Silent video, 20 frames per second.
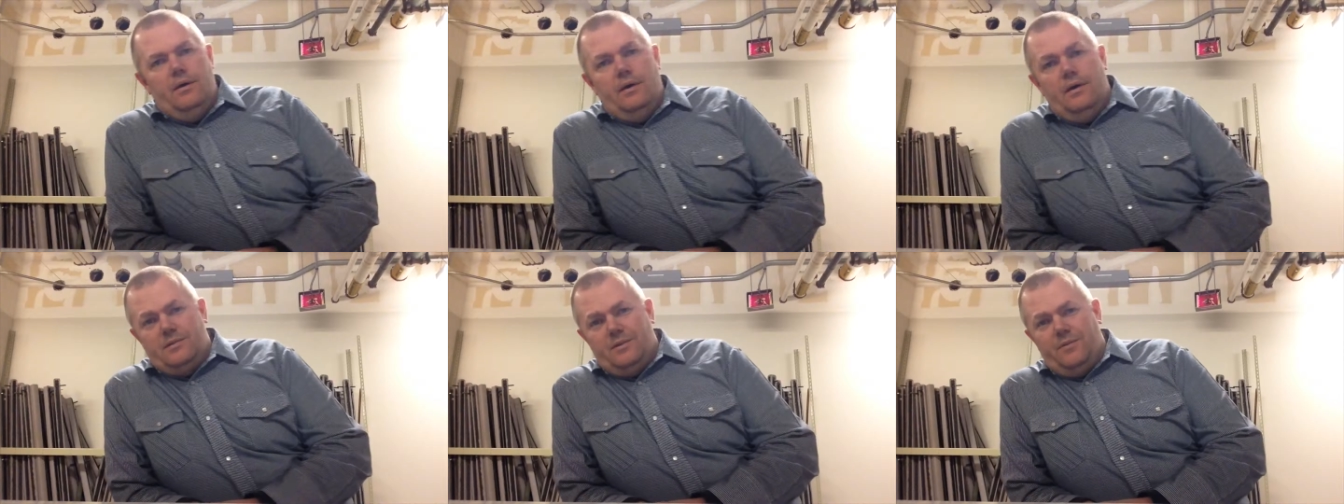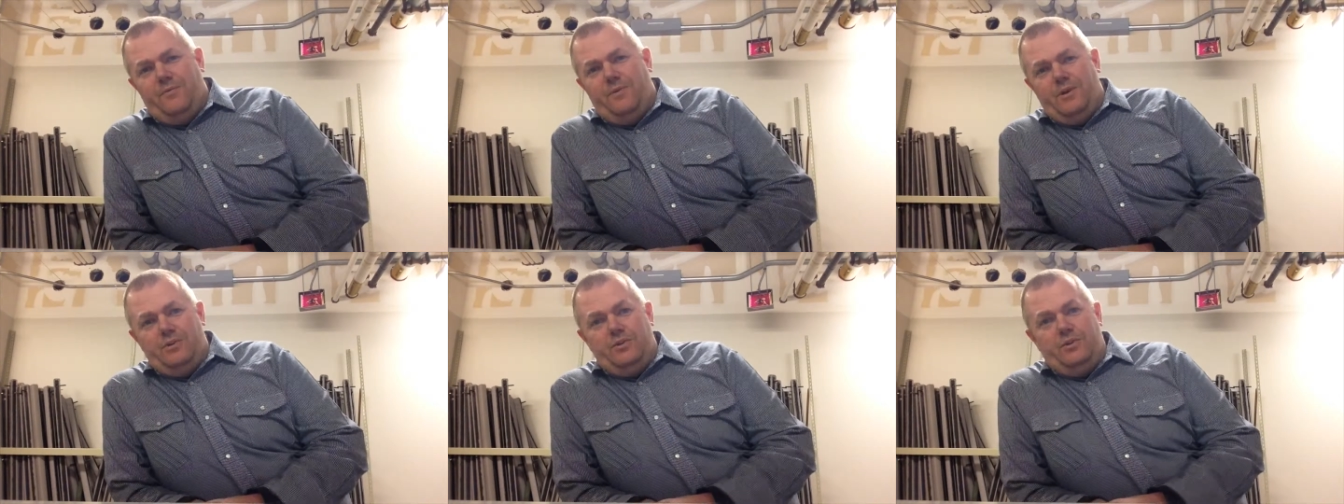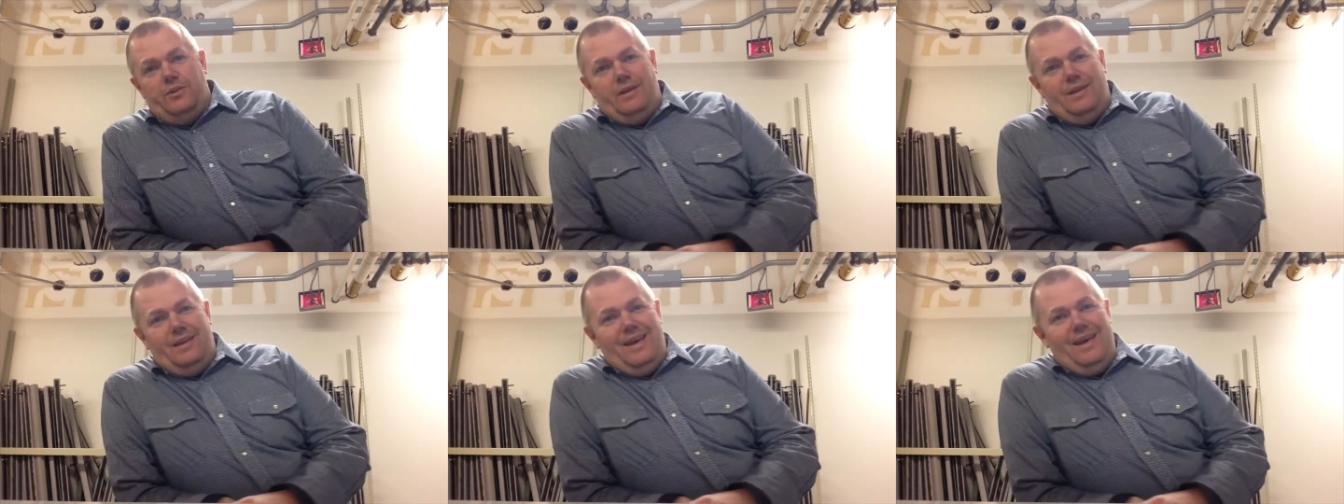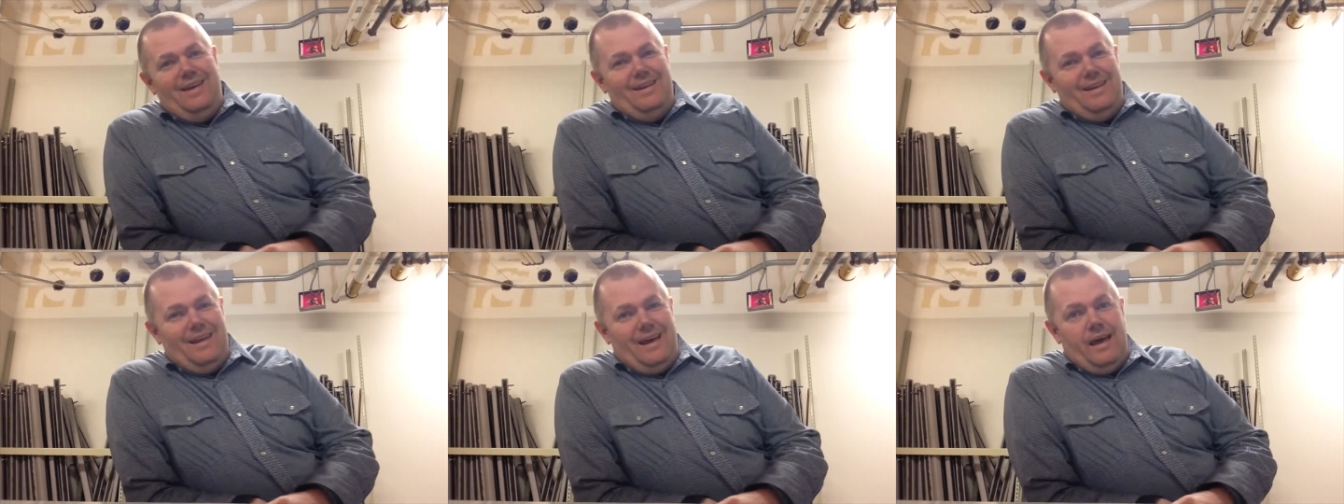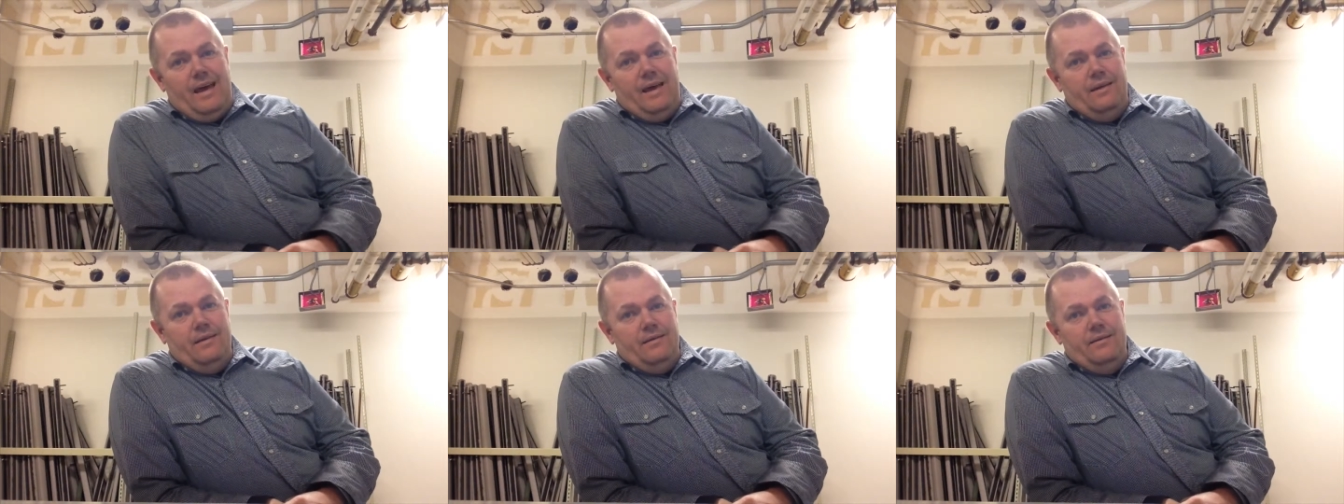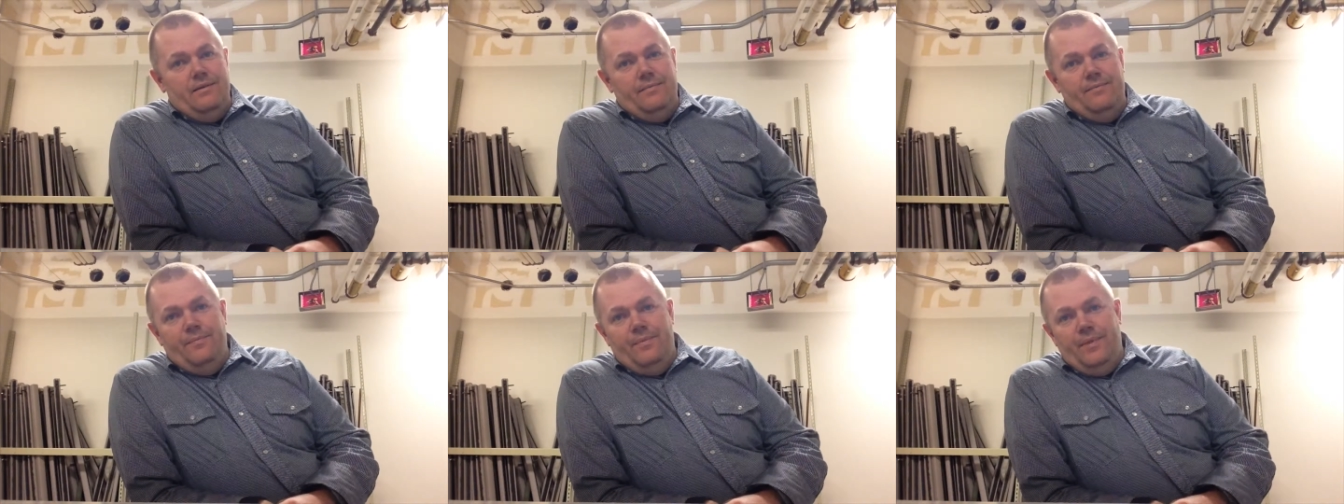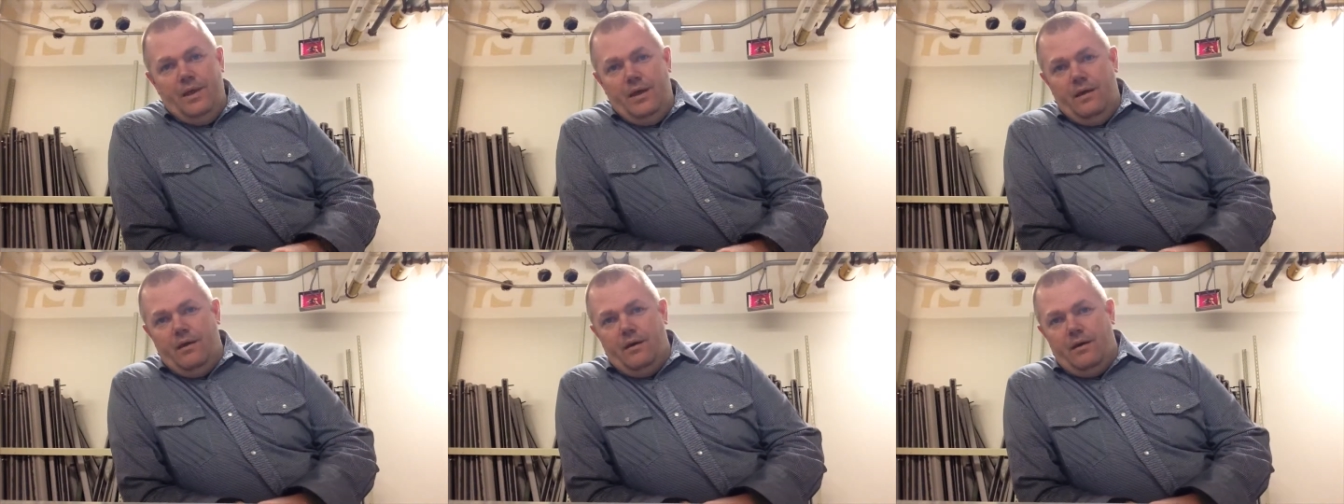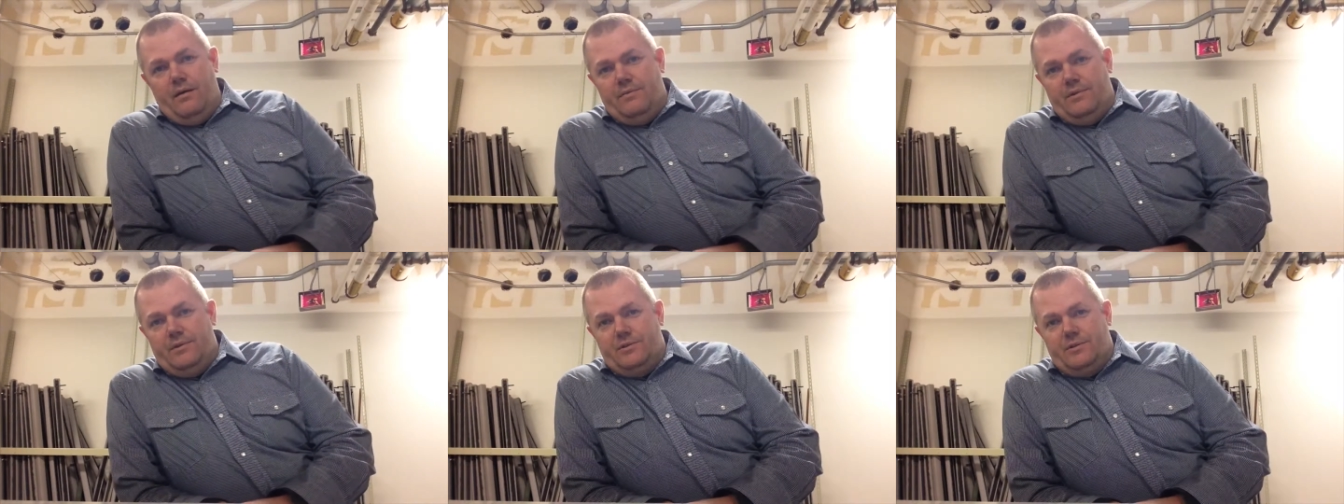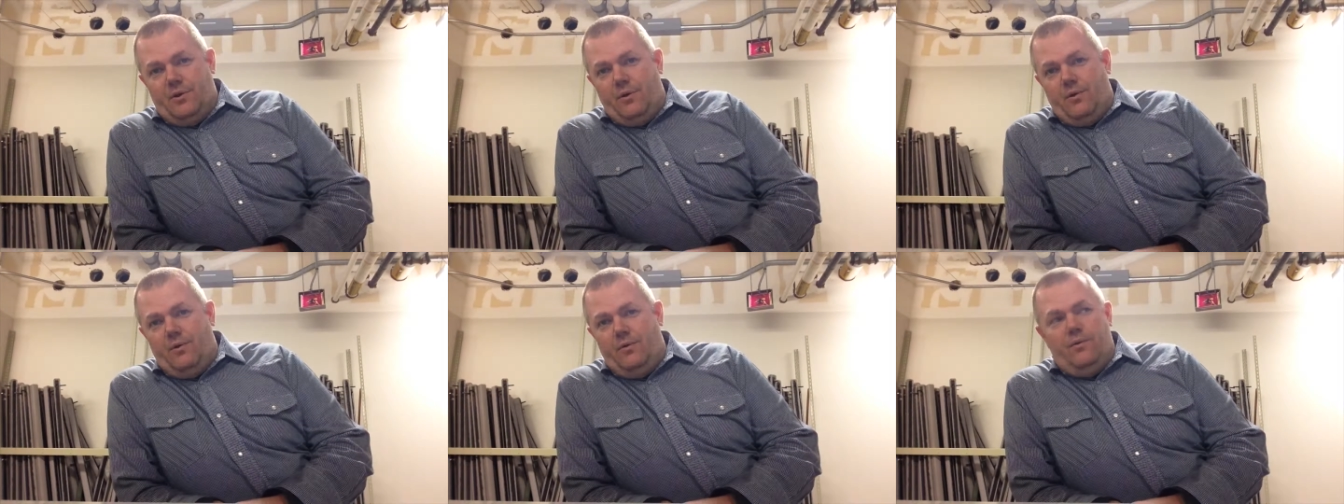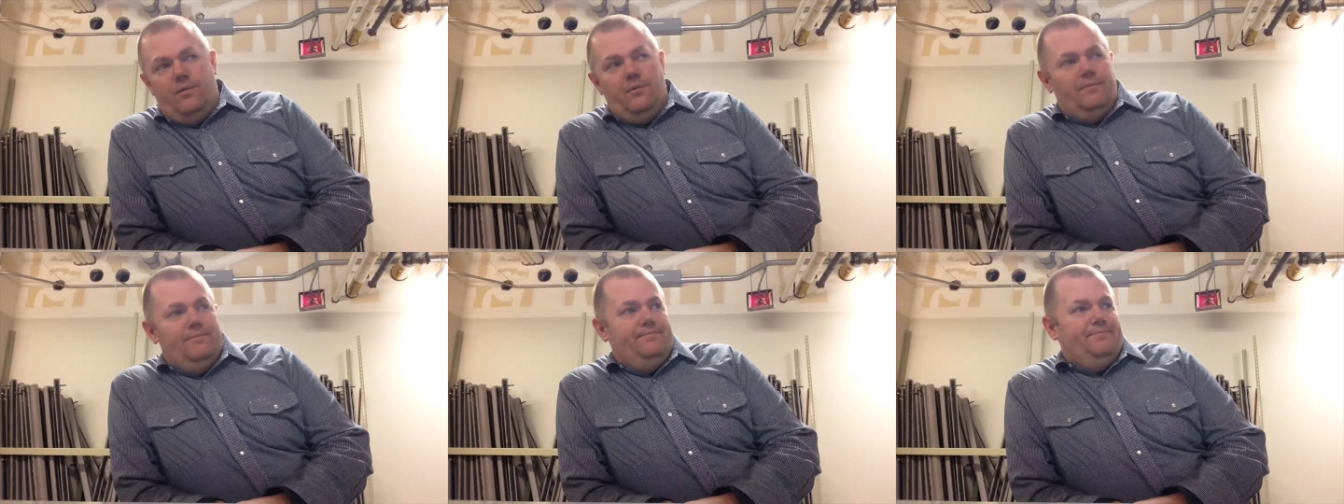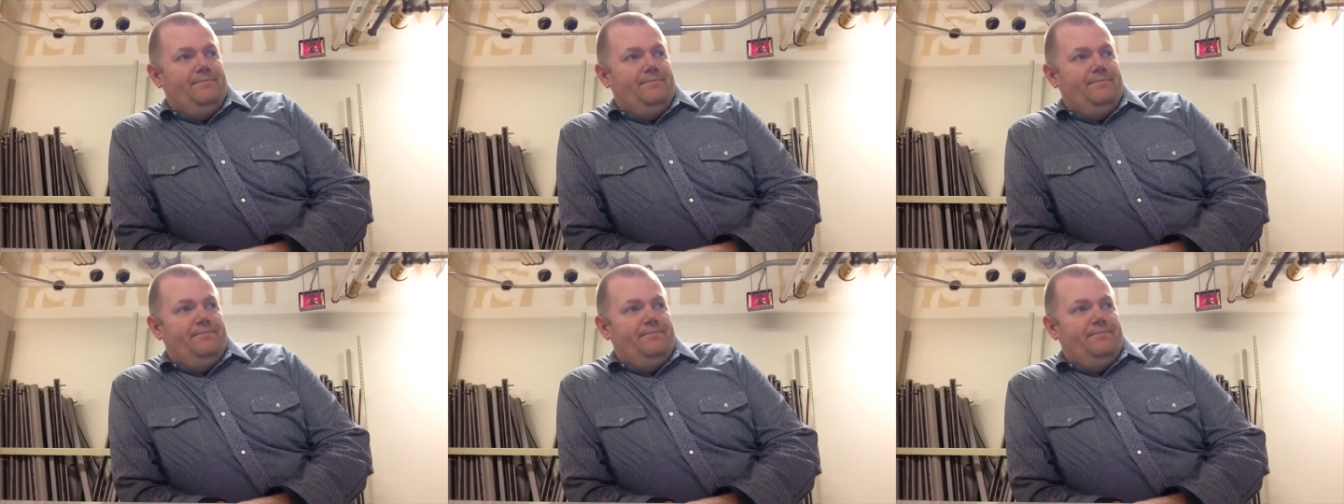It's officially day nine of this whole